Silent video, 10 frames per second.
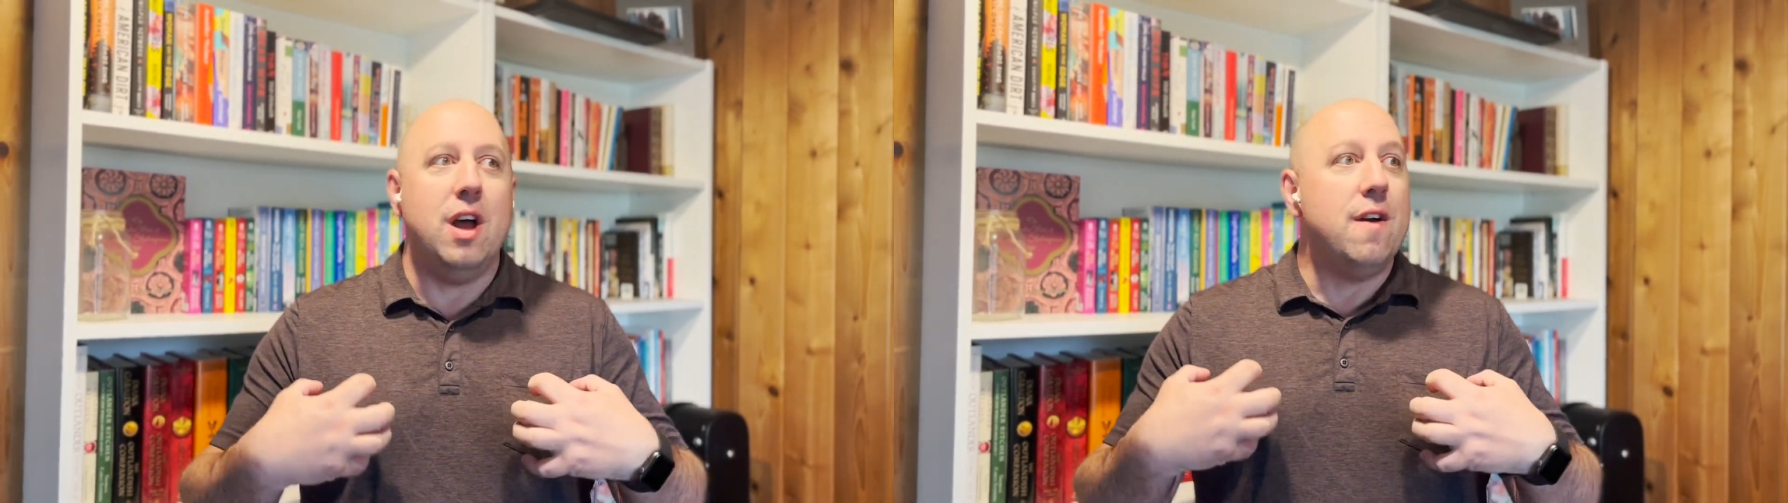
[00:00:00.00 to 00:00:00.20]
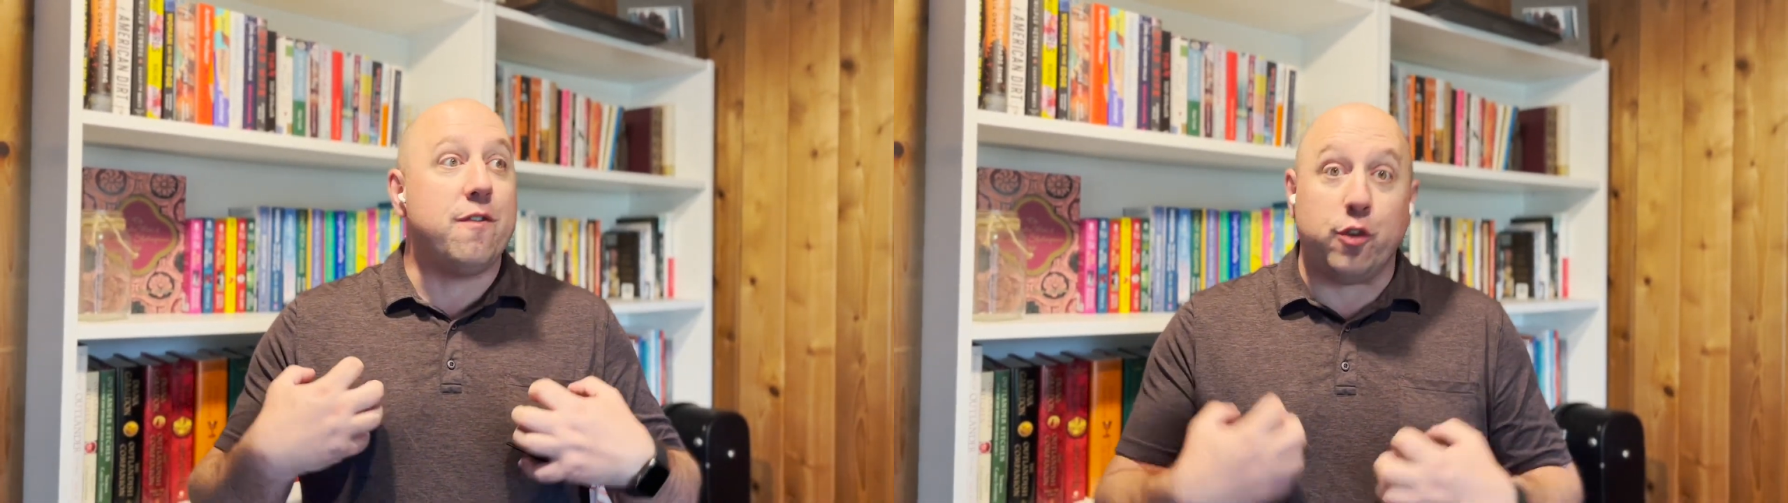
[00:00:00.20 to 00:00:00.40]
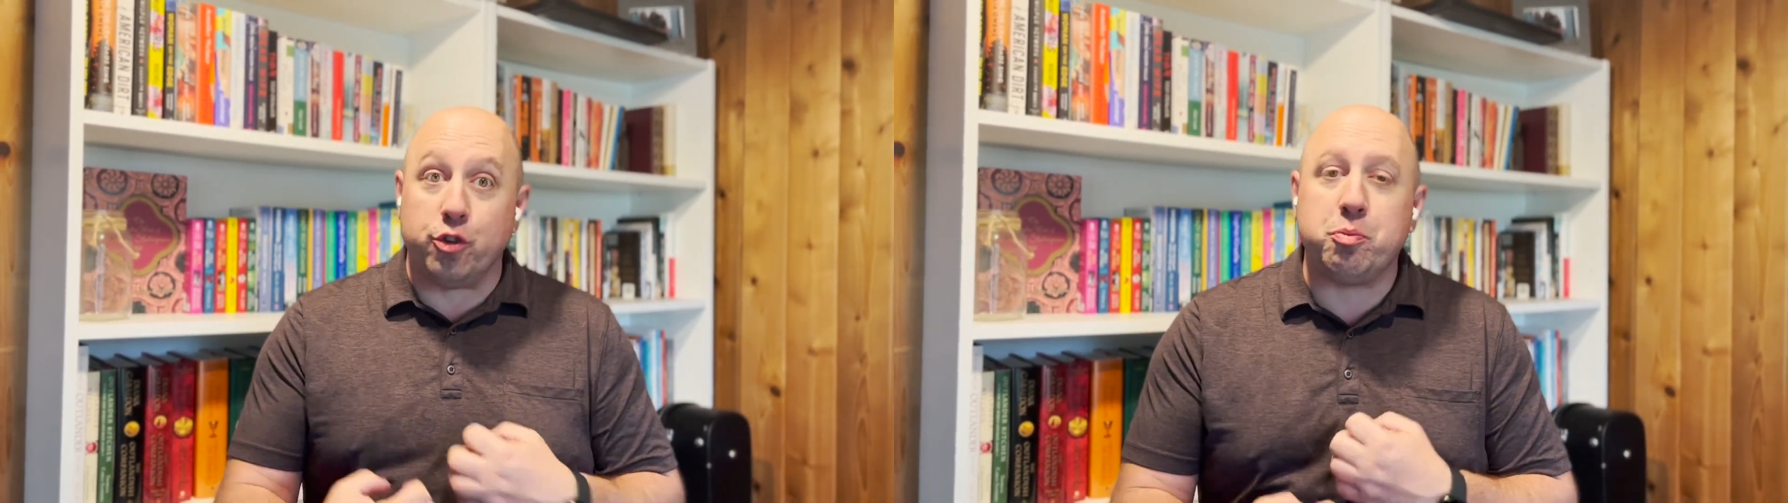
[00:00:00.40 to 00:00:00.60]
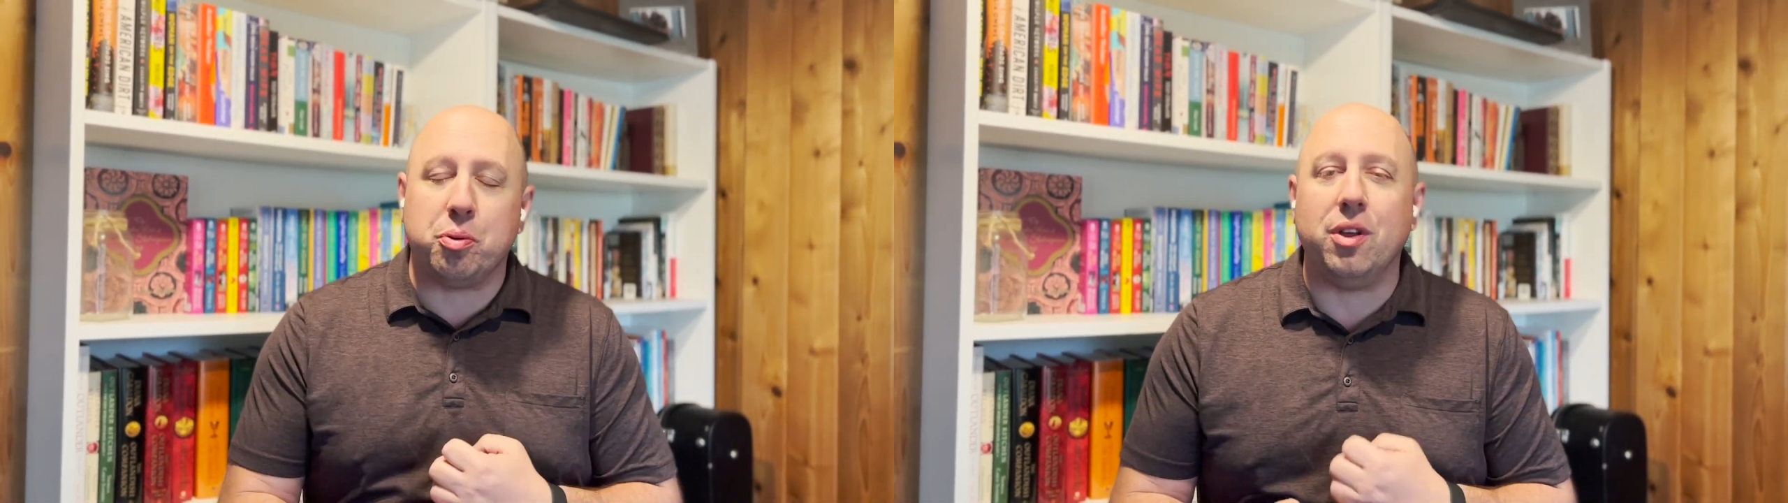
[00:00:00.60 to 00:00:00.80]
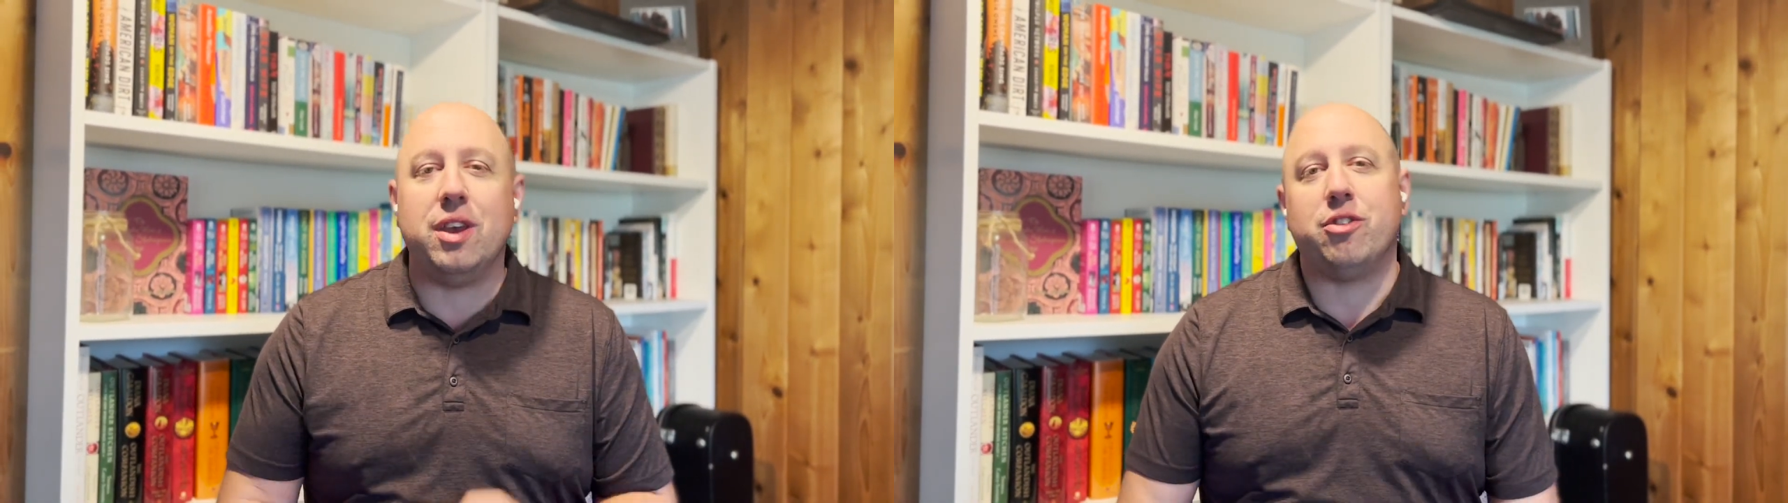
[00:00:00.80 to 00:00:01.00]
first
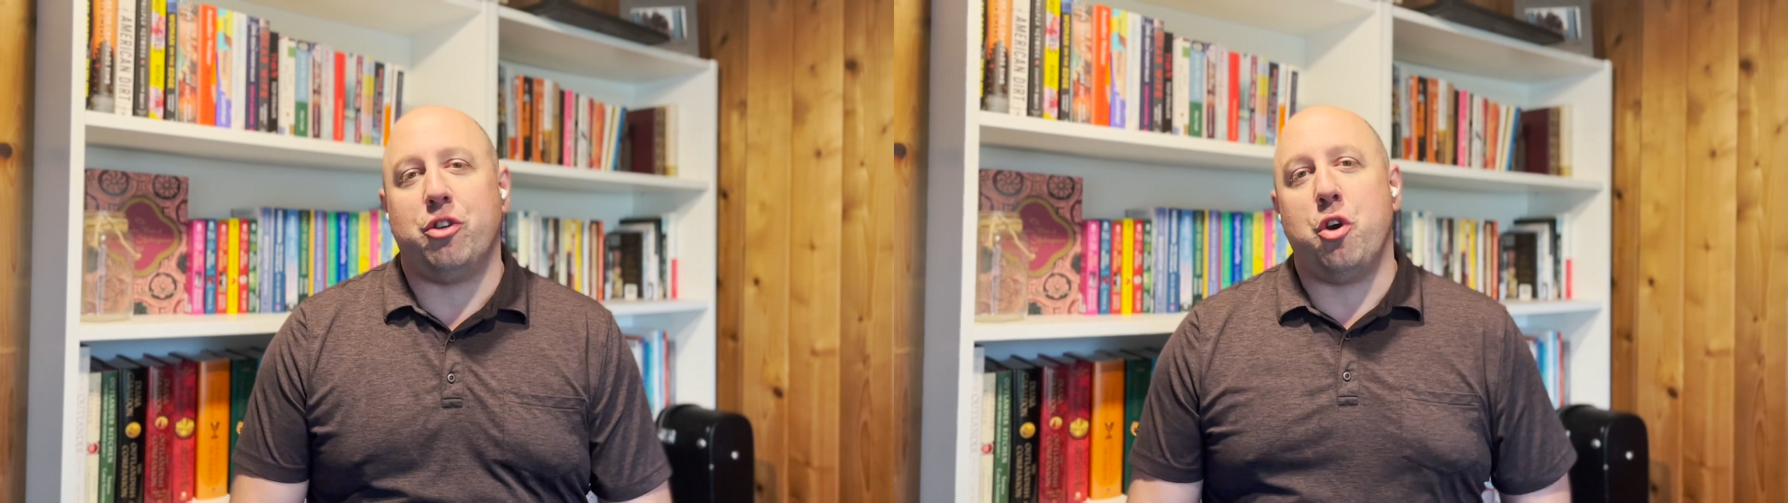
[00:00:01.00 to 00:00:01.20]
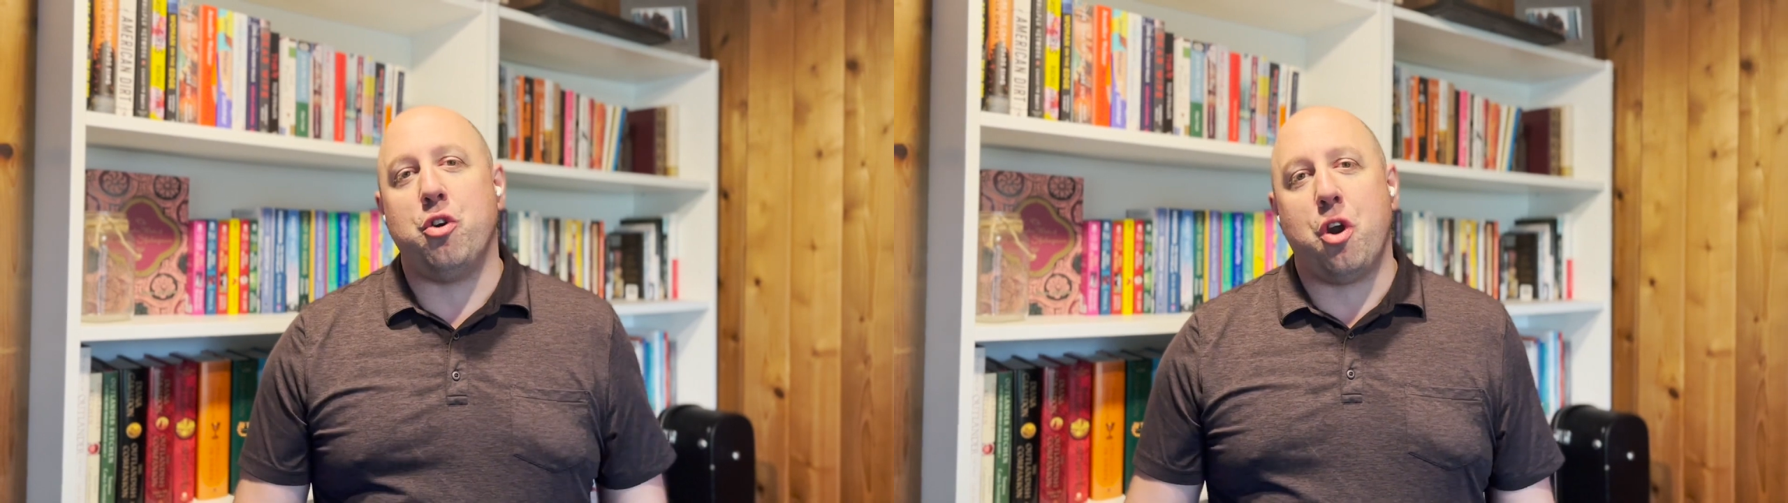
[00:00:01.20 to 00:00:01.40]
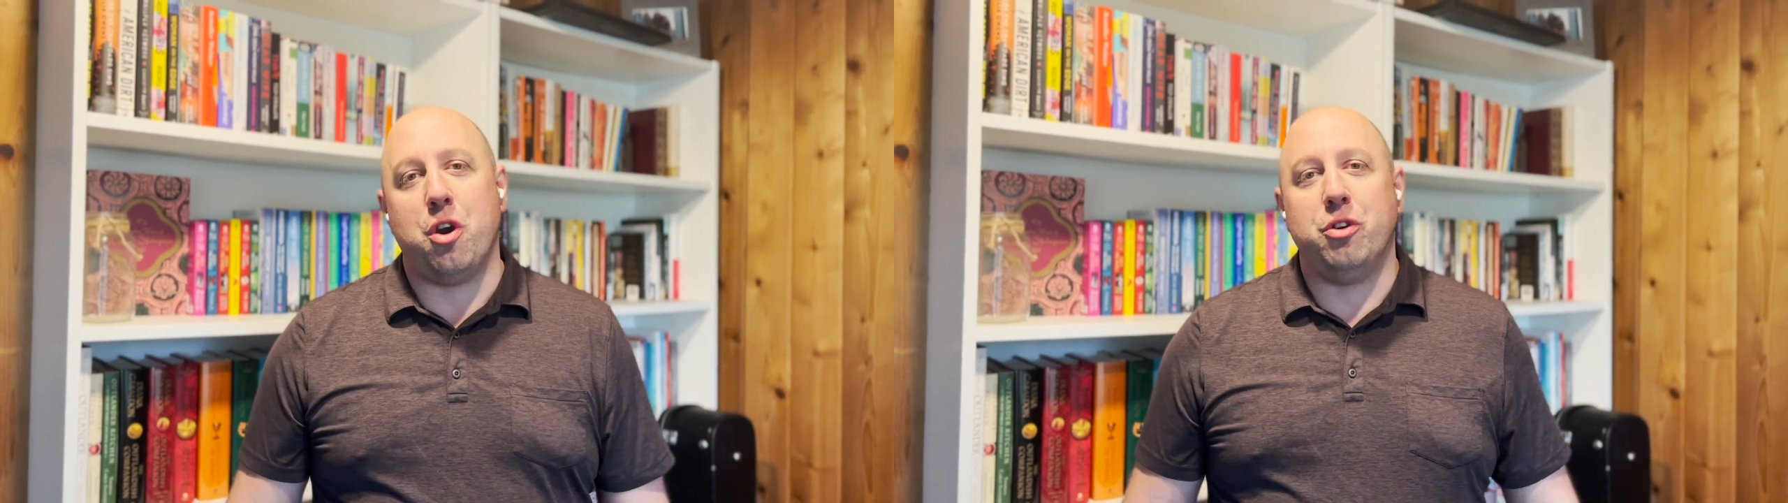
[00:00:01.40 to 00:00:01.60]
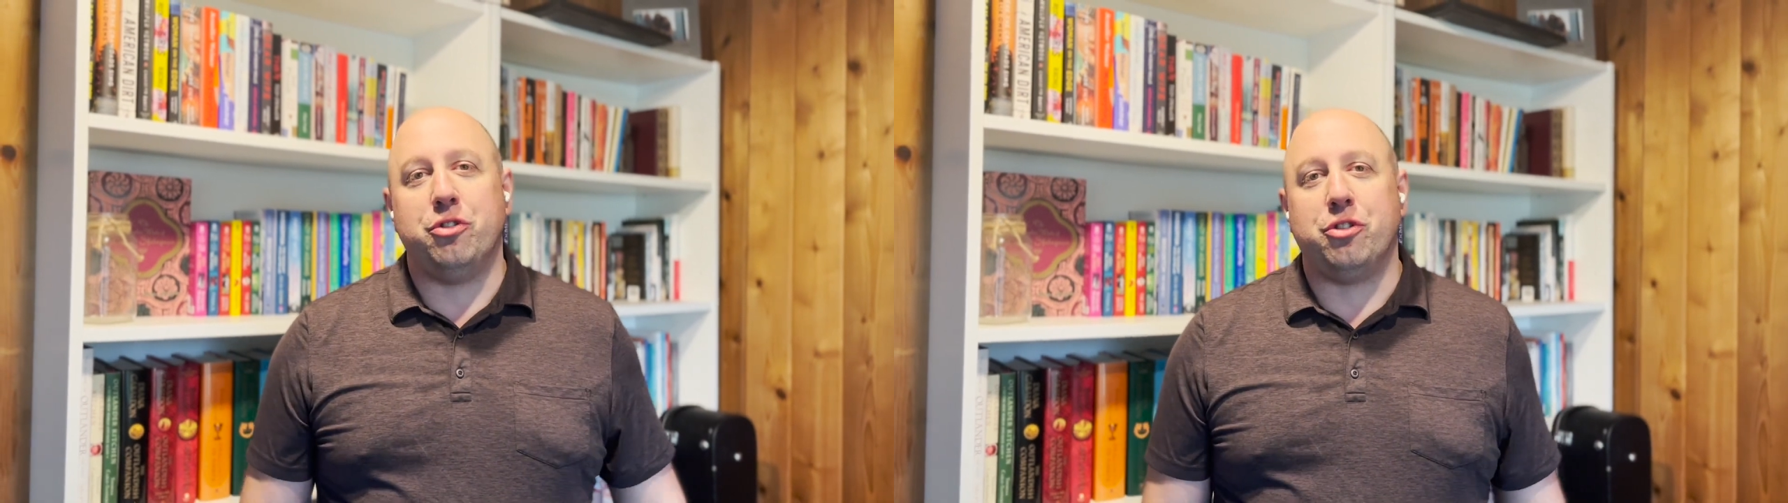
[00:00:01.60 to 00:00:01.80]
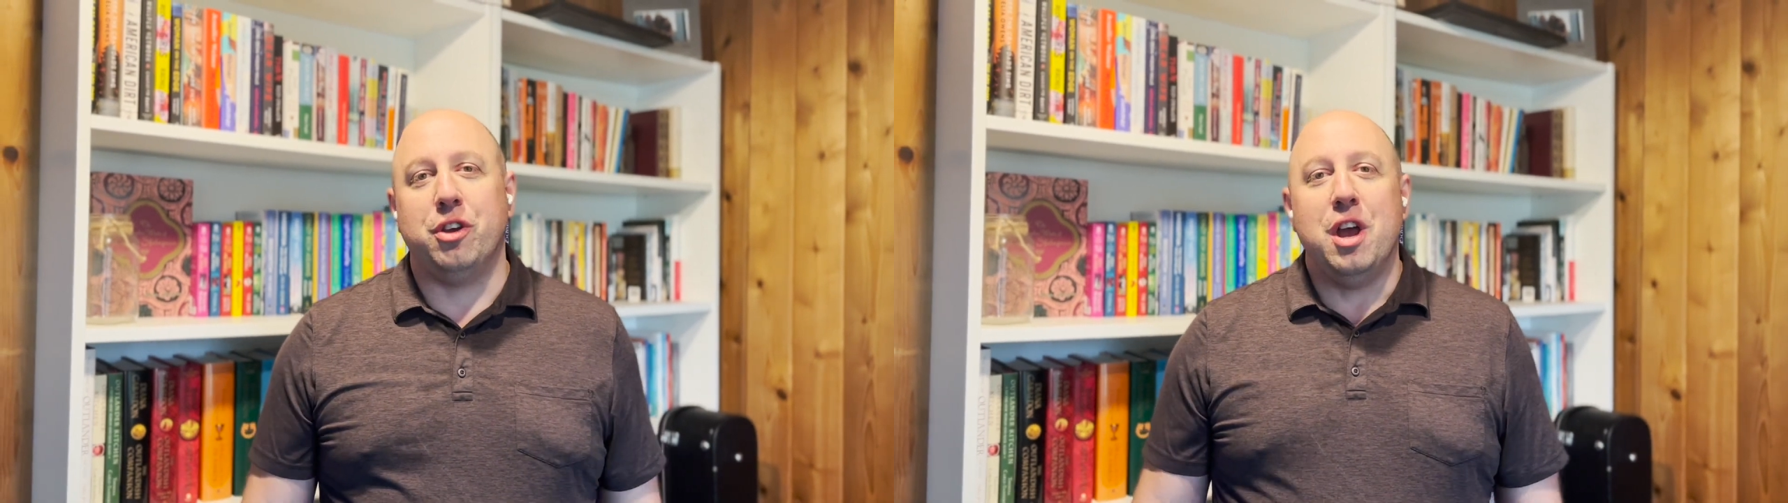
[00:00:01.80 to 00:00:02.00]
place in our hearts.